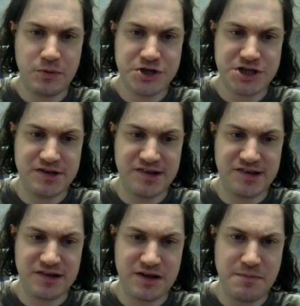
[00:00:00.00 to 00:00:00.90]
which
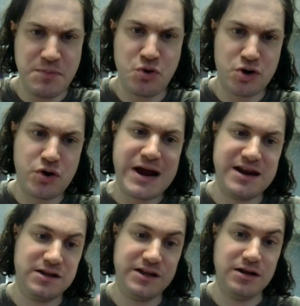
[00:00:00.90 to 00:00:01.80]
is
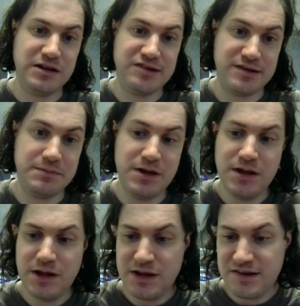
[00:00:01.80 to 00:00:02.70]
bureaucratic legalism.
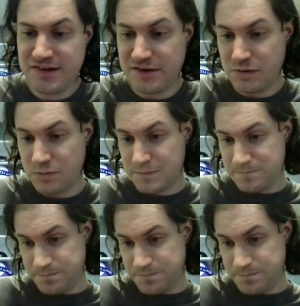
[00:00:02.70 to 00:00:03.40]
So,